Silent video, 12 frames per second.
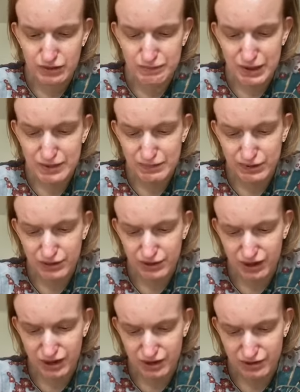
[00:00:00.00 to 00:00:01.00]
people
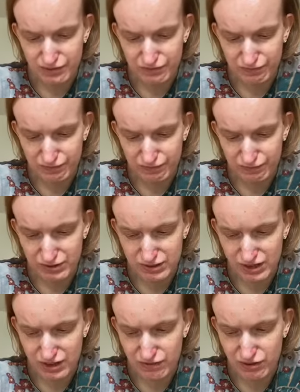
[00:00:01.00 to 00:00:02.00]
that kind of
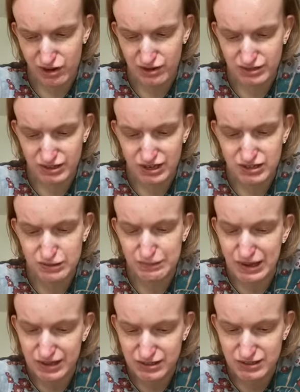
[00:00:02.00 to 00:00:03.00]
safeguard a
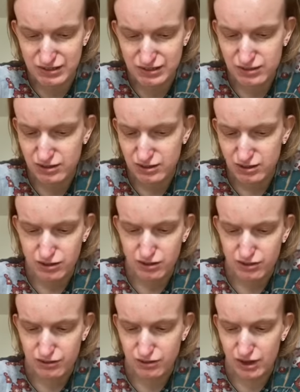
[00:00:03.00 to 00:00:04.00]
database
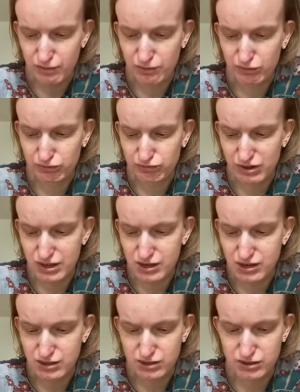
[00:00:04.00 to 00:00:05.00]
that will
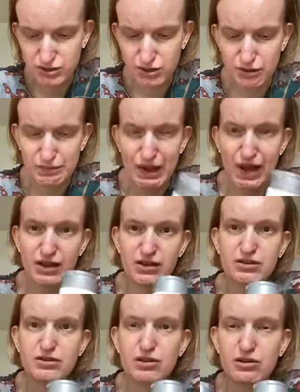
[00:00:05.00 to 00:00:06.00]
read the
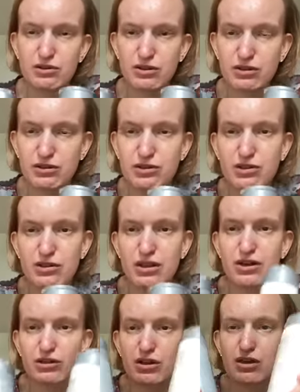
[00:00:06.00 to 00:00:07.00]
backs, you know, the
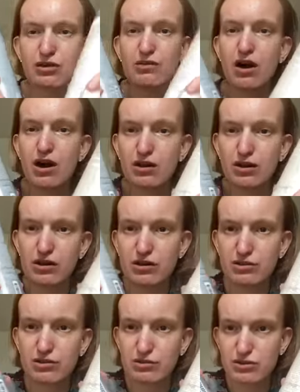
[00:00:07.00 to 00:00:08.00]
little QR
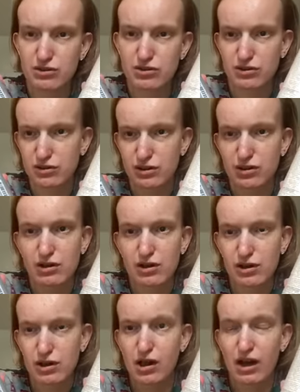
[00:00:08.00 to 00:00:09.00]
codes?
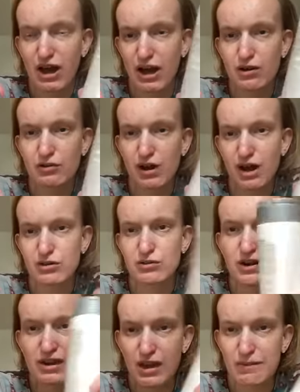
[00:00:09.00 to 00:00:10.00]
How do
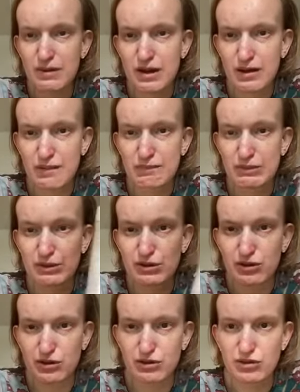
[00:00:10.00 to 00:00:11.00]
I get my
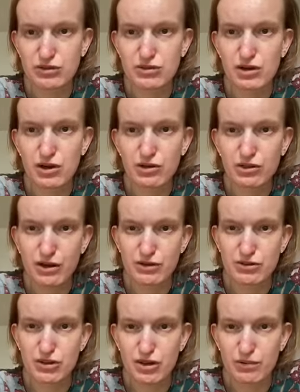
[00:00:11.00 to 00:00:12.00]
products on
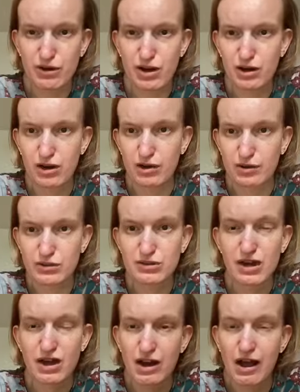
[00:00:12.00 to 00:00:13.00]
those QR codes?
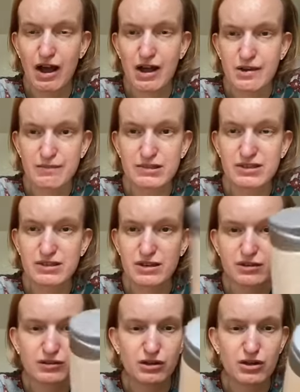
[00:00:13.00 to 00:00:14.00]
I am
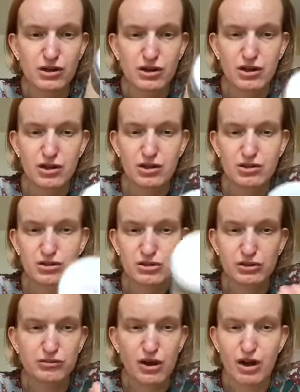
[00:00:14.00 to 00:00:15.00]
still
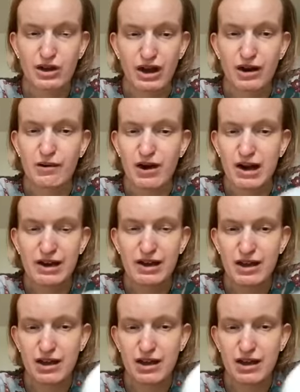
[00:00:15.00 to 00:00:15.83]
to work out, and